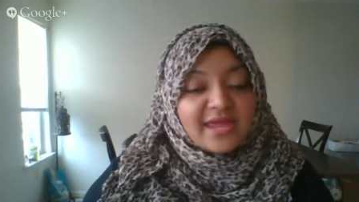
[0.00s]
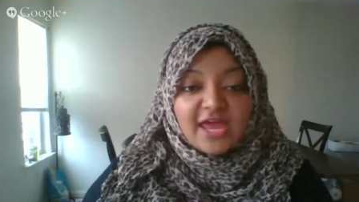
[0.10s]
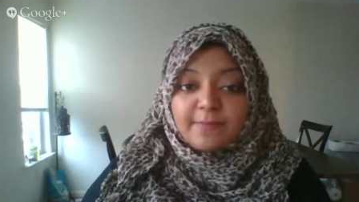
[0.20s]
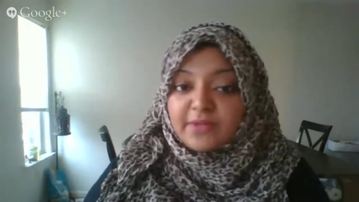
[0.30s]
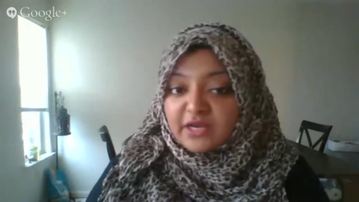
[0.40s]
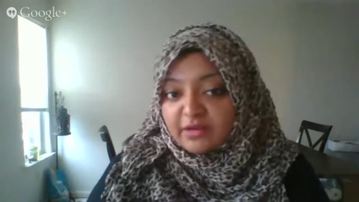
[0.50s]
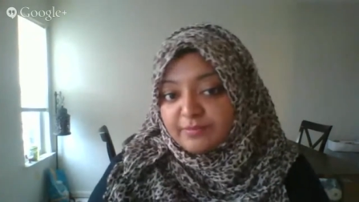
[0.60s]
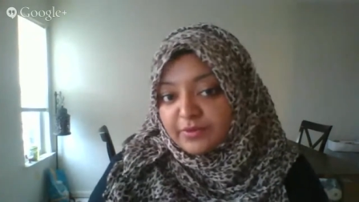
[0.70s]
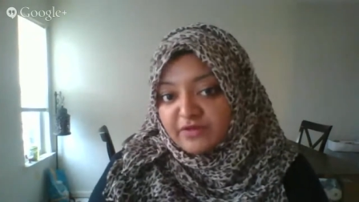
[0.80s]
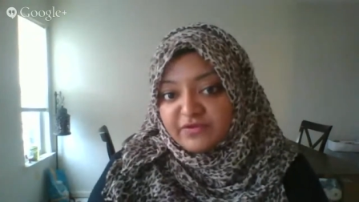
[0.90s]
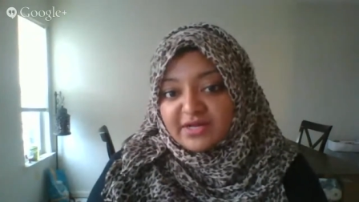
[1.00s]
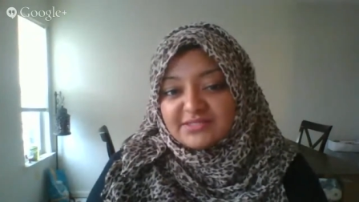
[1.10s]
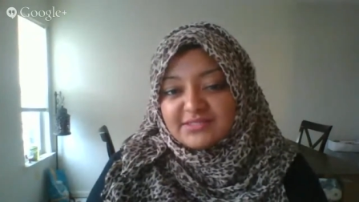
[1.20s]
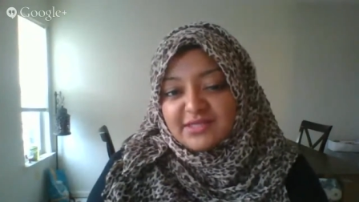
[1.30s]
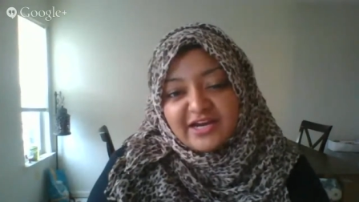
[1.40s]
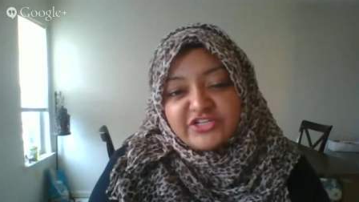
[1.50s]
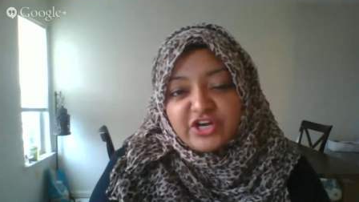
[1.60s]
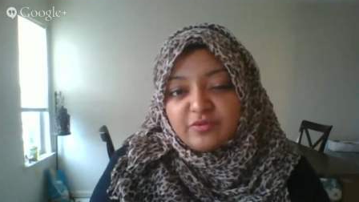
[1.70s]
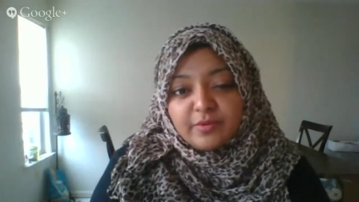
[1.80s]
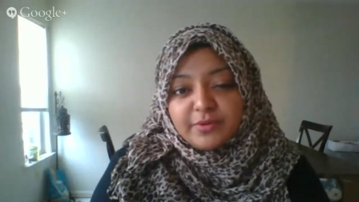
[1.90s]
can't be a nonprofit because it's not a
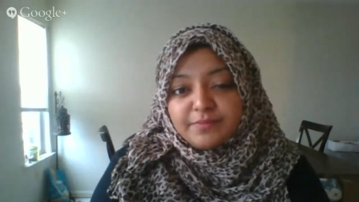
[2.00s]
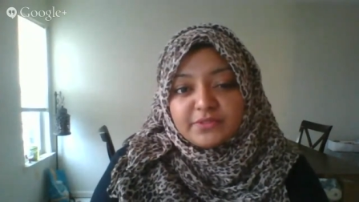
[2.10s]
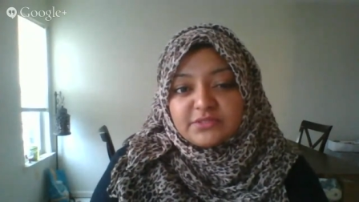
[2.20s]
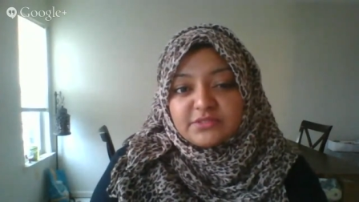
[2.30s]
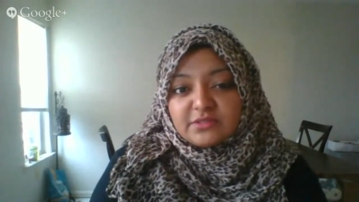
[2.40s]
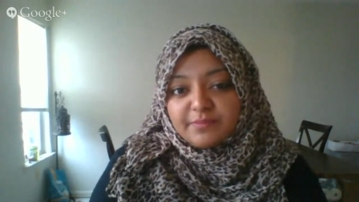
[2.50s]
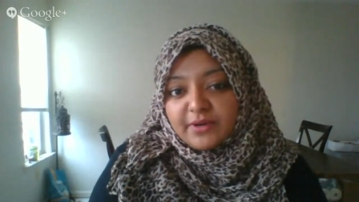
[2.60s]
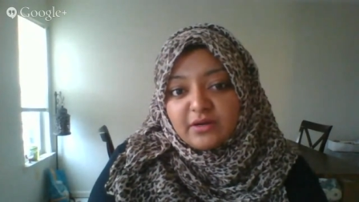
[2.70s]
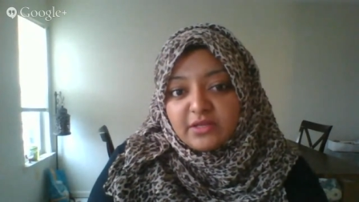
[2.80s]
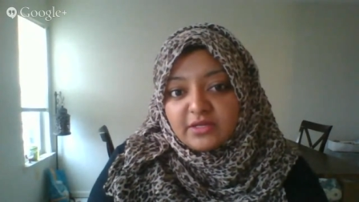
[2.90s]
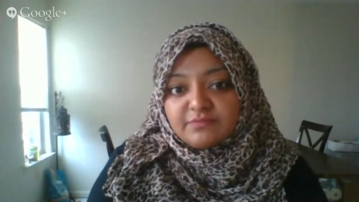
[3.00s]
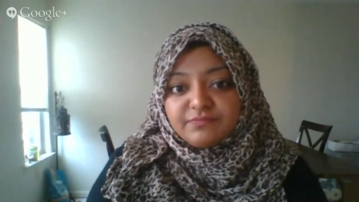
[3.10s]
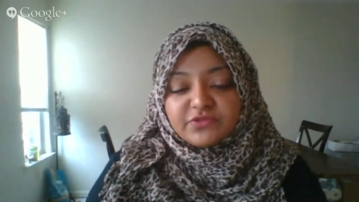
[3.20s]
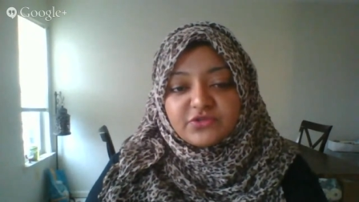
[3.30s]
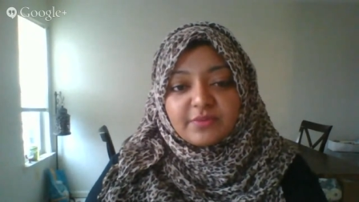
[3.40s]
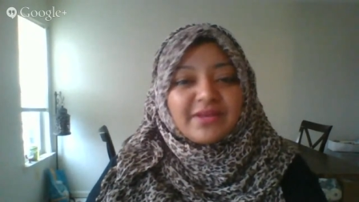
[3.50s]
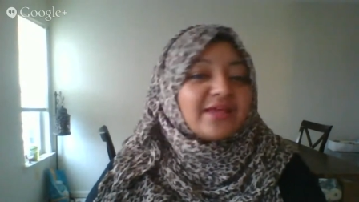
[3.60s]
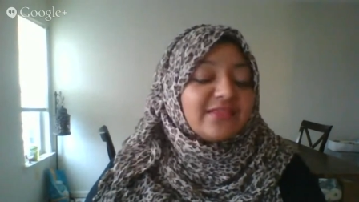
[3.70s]
charitable purpose, apparently. So I mean,